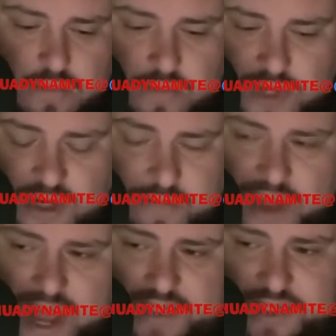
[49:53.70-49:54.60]
But
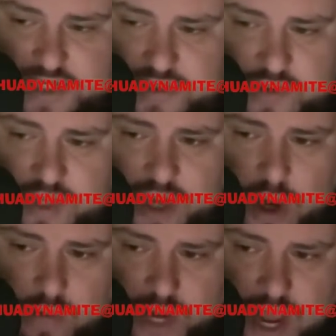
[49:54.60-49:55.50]
compassion is really
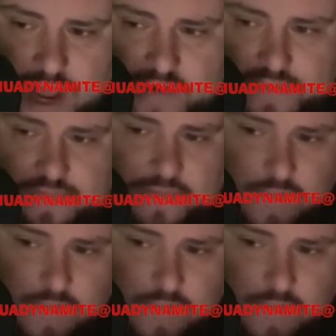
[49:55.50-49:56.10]
all we have.